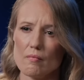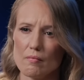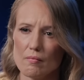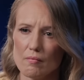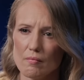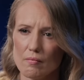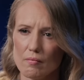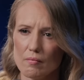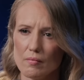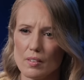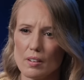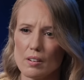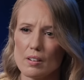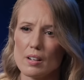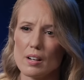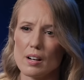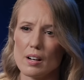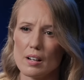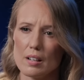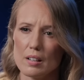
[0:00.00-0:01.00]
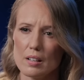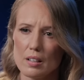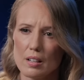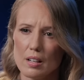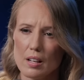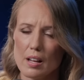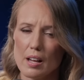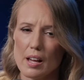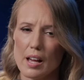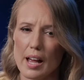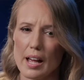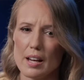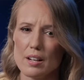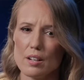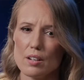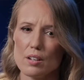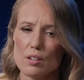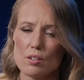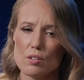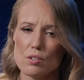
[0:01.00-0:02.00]
Mm, okay.
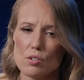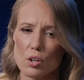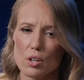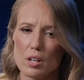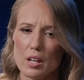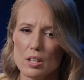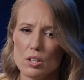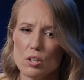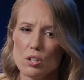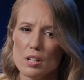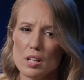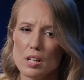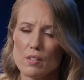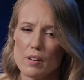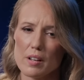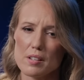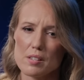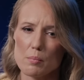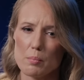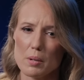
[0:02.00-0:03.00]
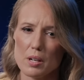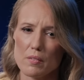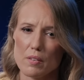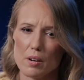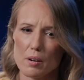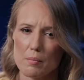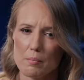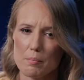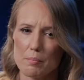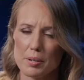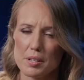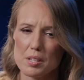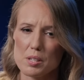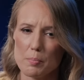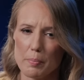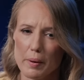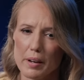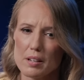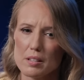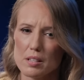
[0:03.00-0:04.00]
And so, can you give us a bit of a
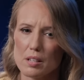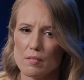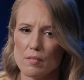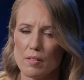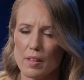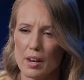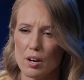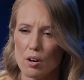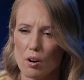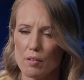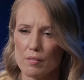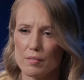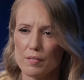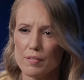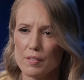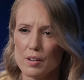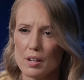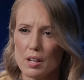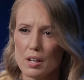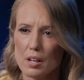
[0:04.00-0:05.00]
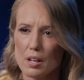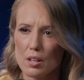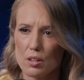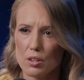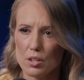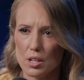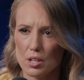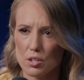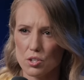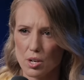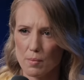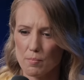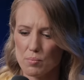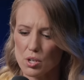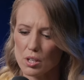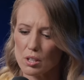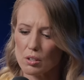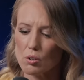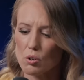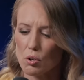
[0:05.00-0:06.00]
perspective then of the
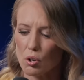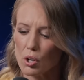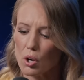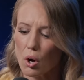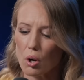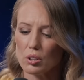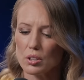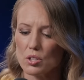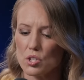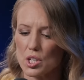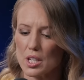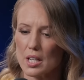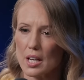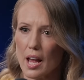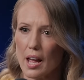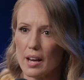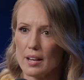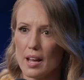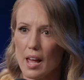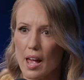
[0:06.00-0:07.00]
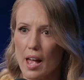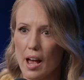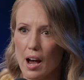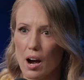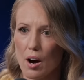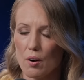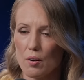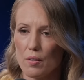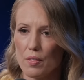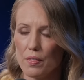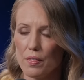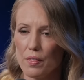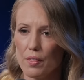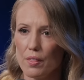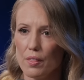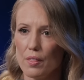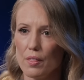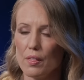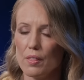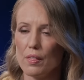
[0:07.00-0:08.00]
Egyptian chronology and how
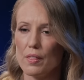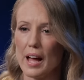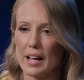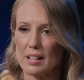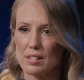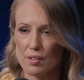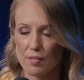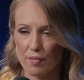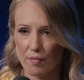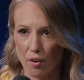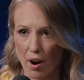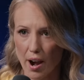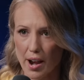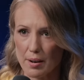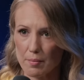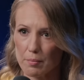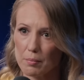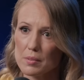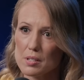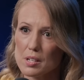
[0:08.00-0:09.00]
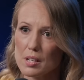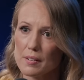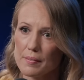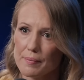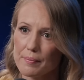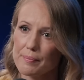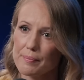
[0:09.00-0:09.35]
that's framed?